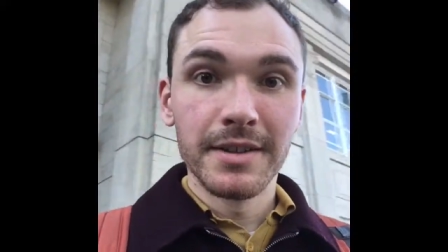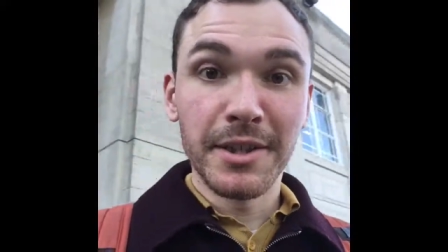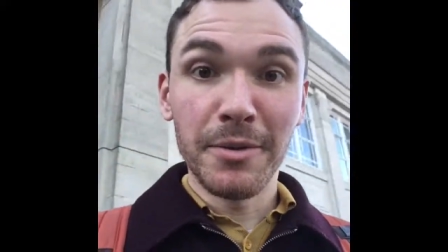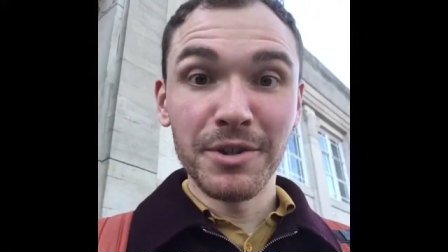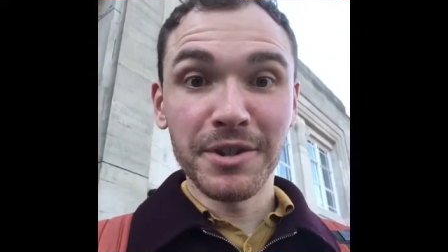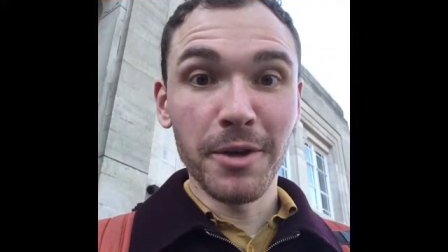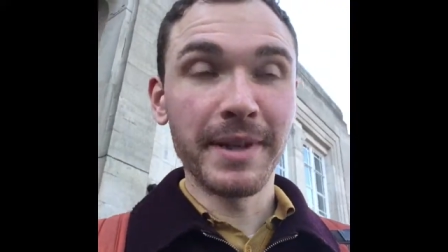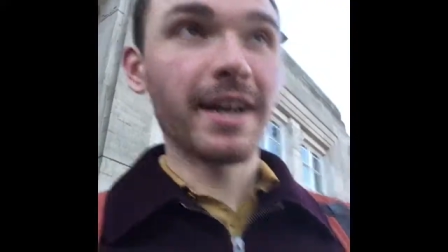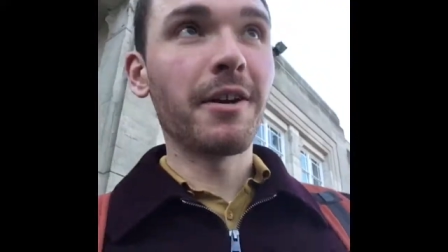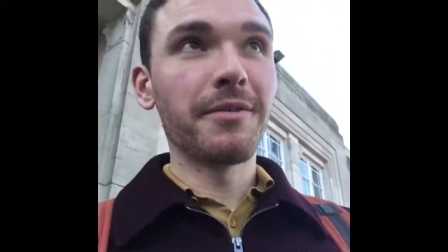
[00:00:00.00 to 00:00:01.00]
So I'm just
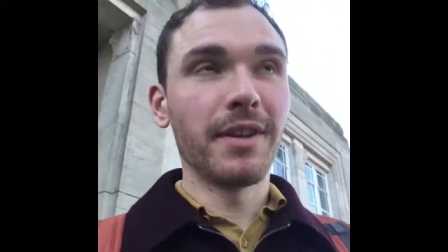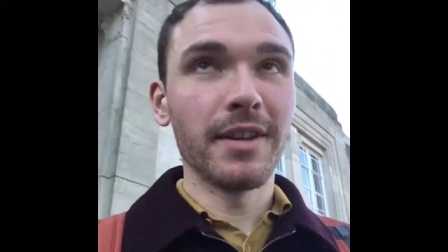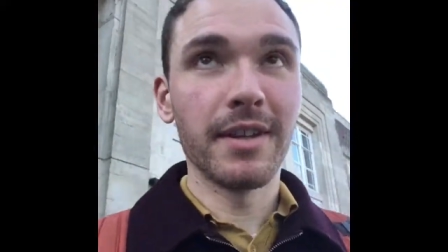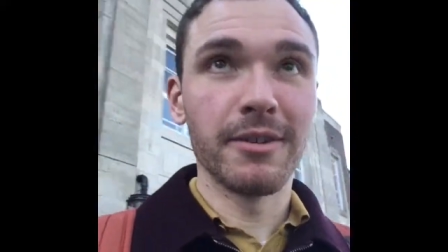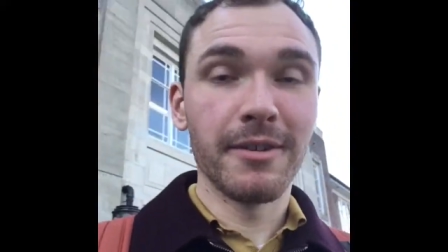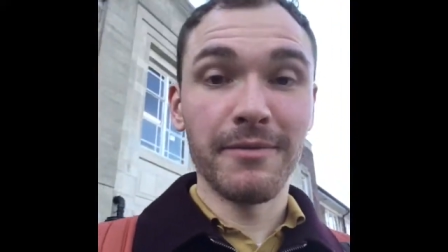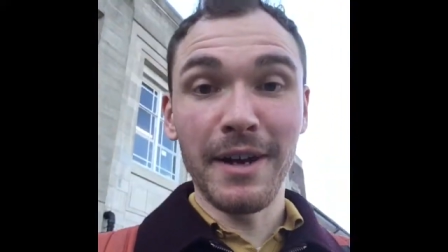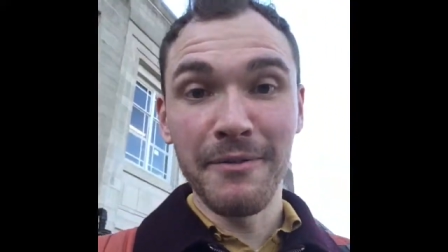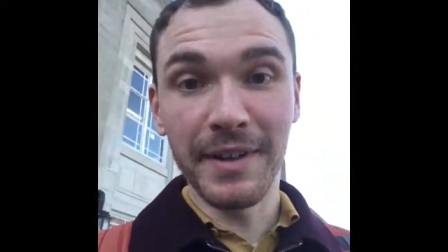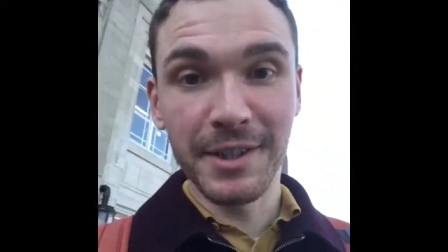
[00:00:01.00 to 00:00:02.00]
coming out of the
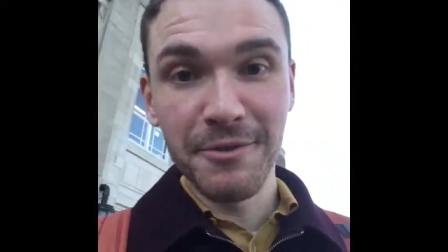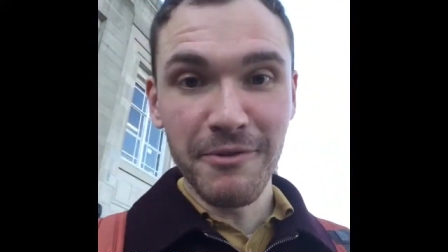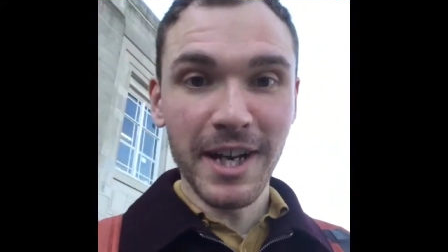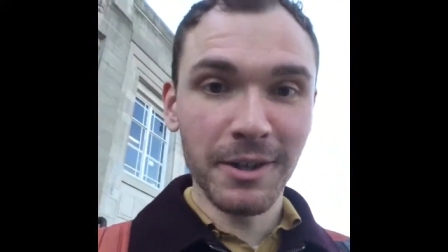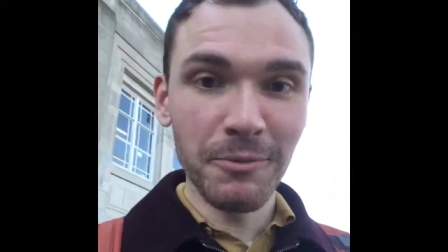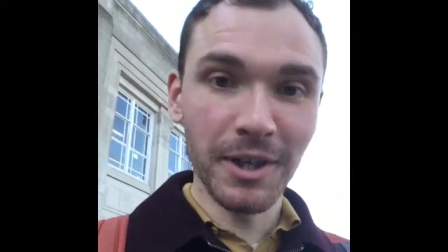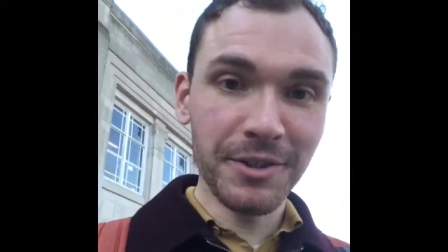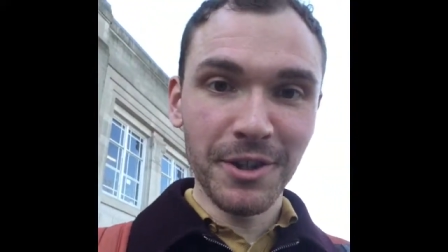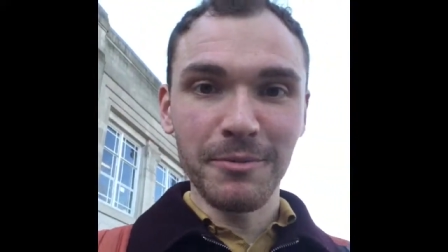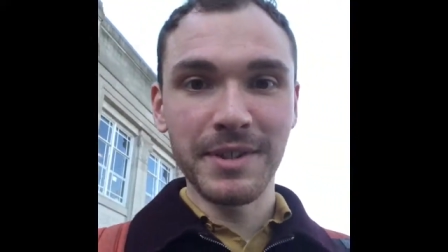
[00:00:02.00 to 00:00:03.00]
Found Fiction writing
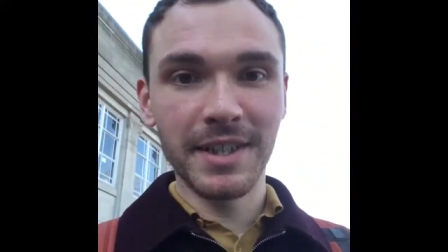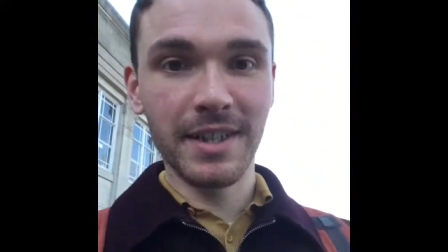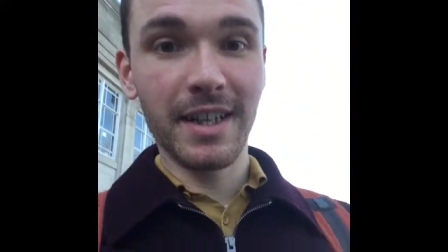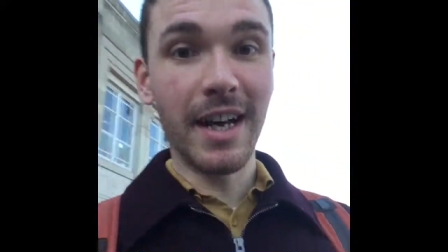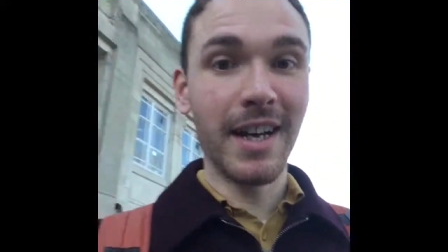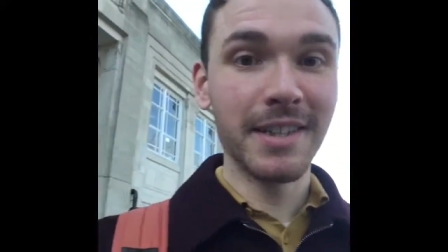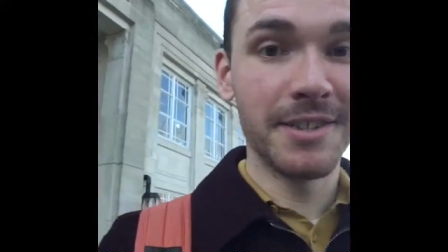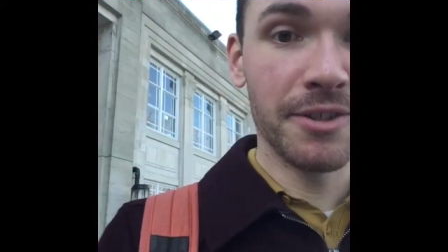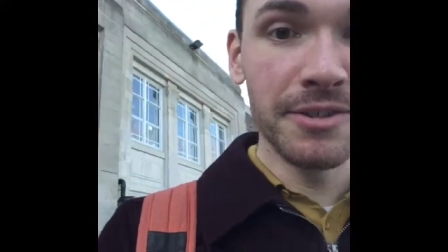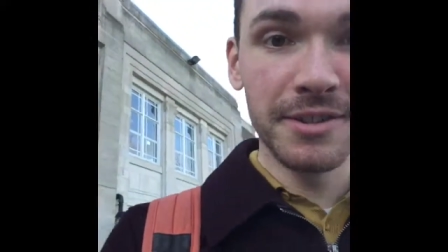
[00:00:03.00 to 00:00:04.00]
workshop we did at High
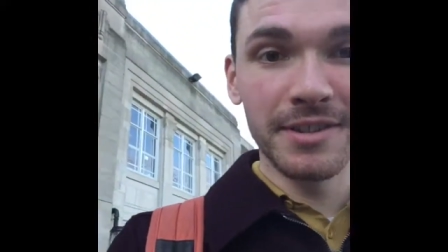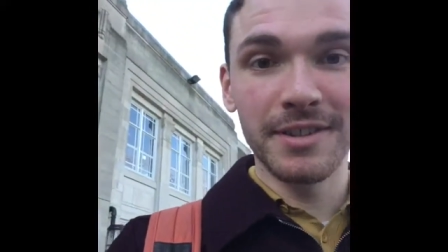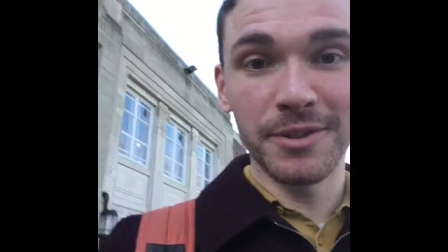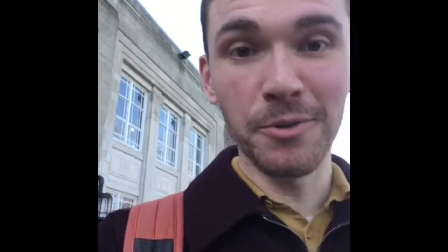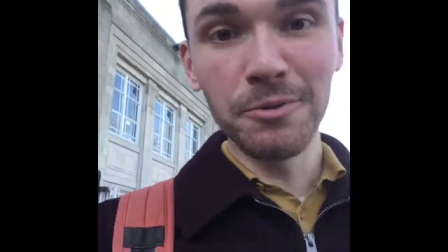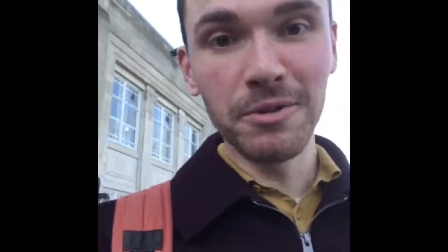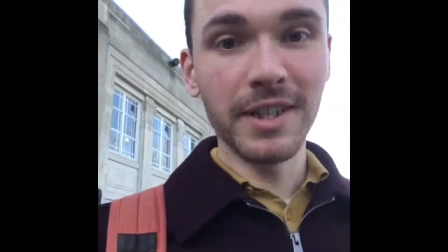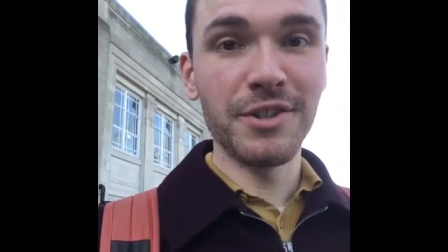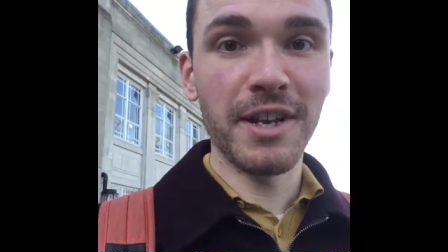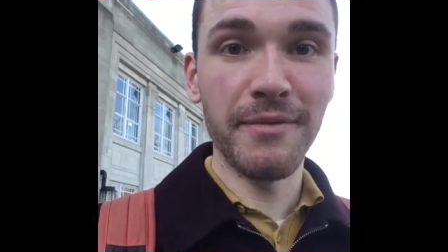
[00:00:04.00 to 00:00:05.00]
Storrs School
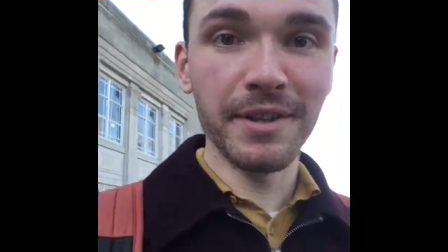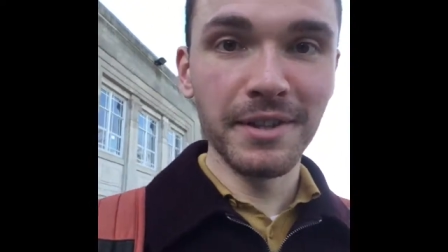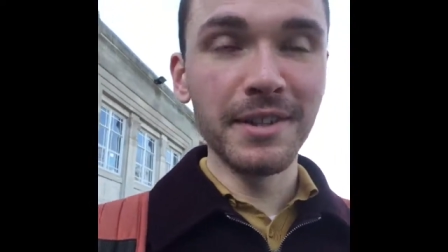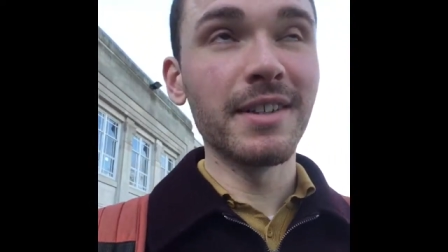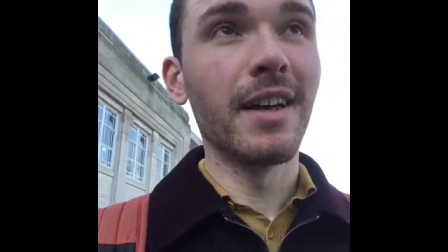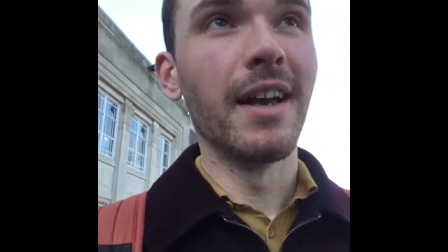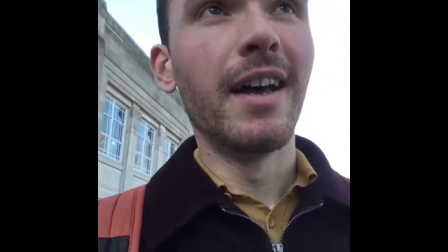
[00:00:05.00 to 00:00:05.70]
in Sheffield.